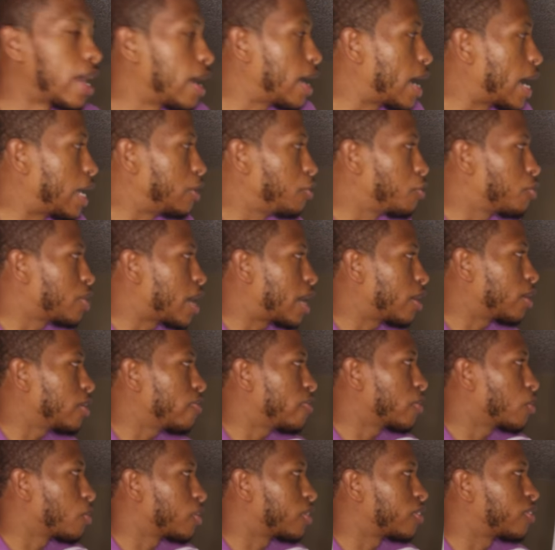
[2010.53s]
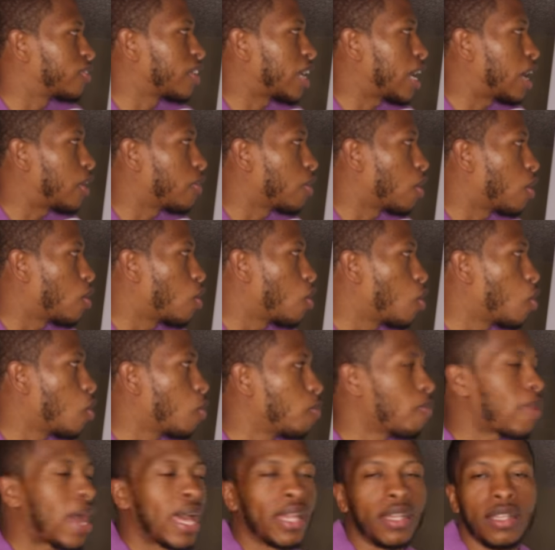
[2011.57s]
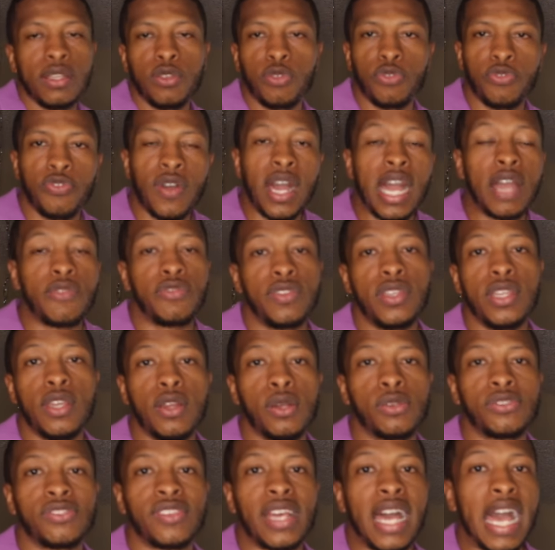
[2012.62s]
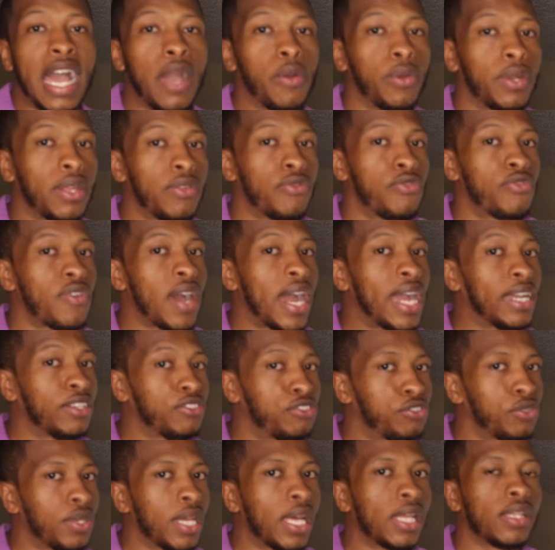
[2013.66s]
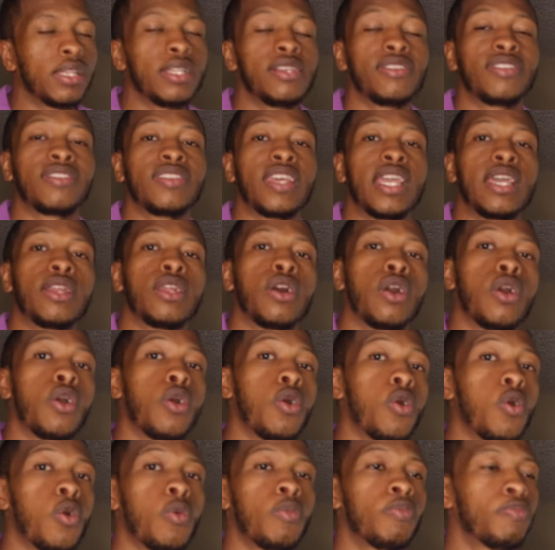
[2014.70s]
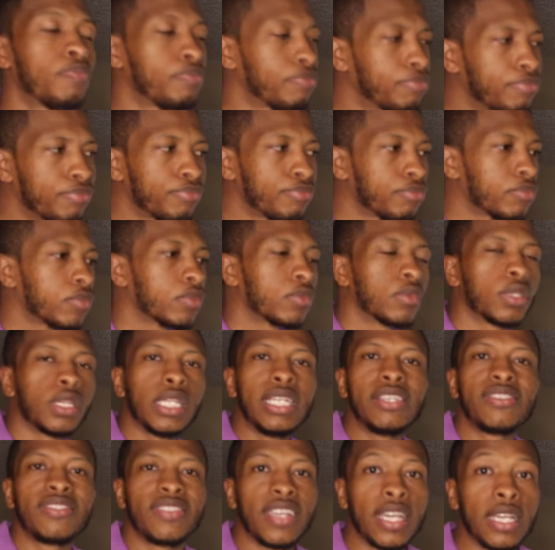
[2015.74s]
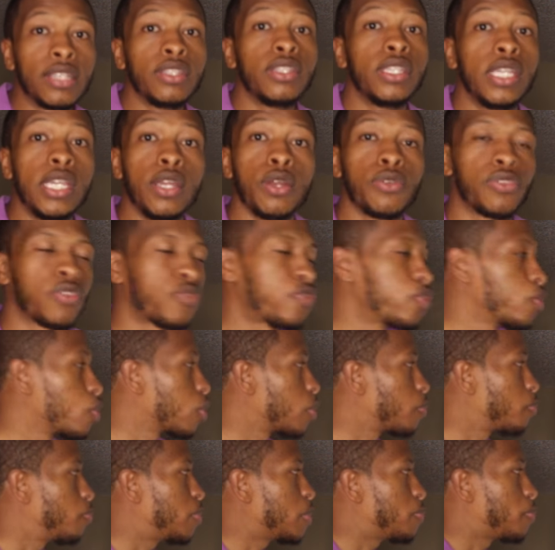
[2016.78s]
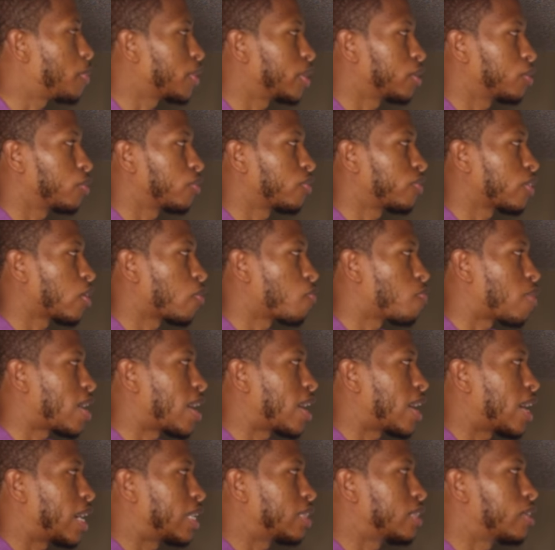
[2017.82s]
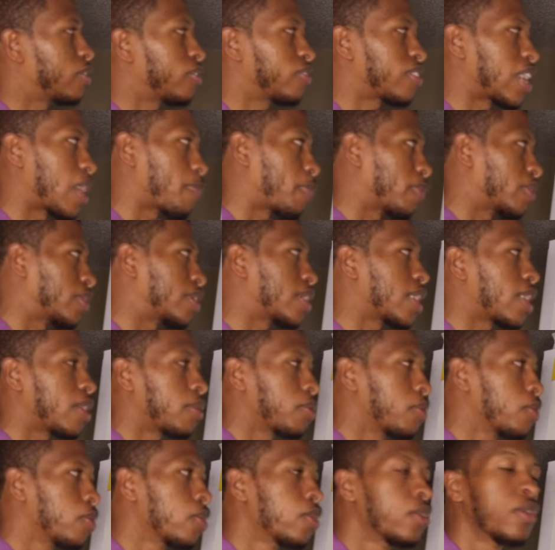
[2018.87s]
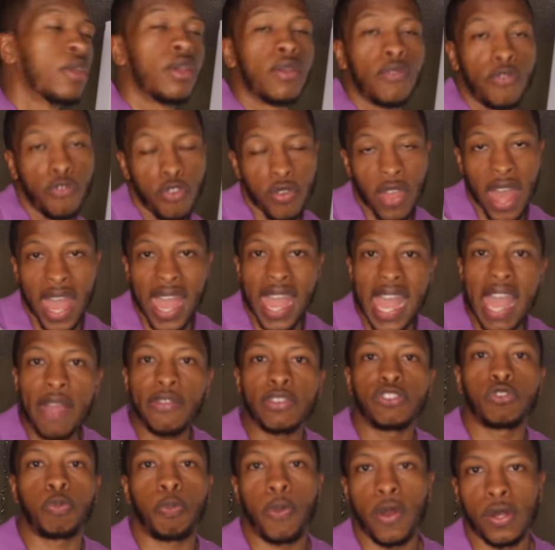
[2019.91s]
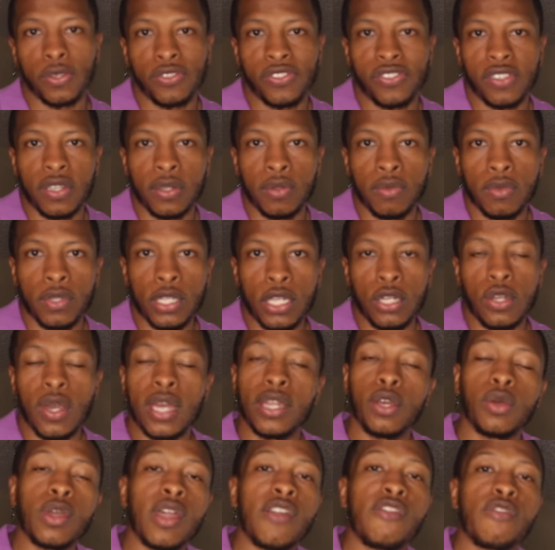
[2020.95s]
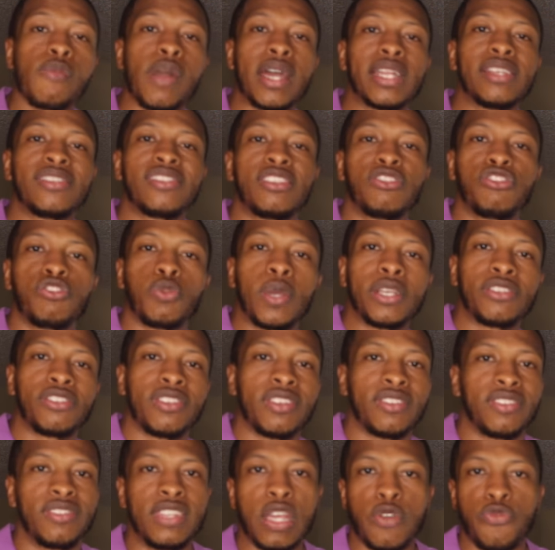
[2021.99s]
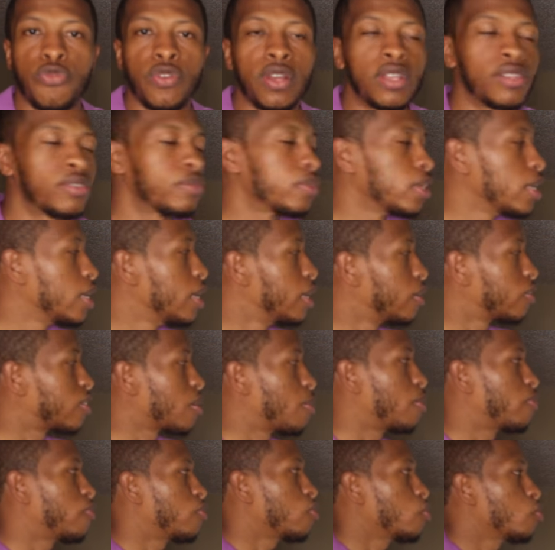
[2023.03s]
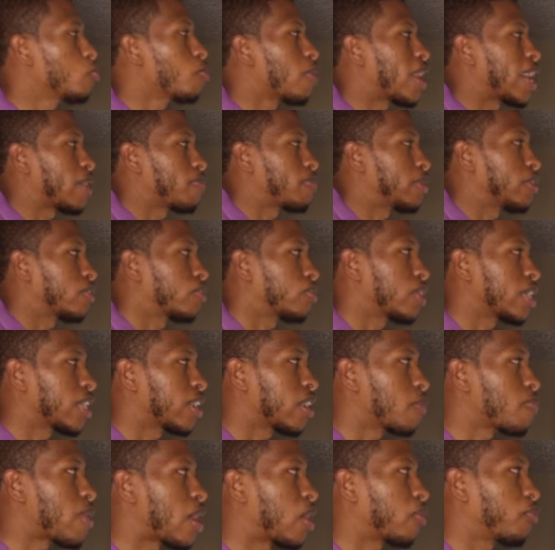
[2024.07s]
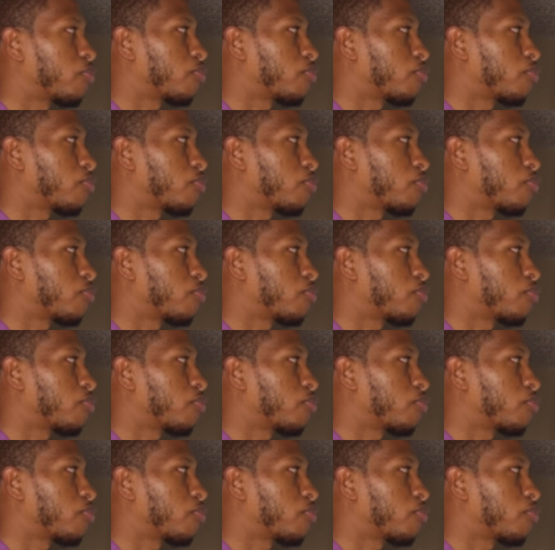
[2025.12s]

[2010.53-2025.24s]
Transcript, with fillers: and you're not even going to stay in the home at least 5 years? I would advise you to at least stay in a home at least 10 years if you're going to be putting yourself behind this type of debt. For the average person, you know, I know everybody's situation is different. Some of you might be thinking about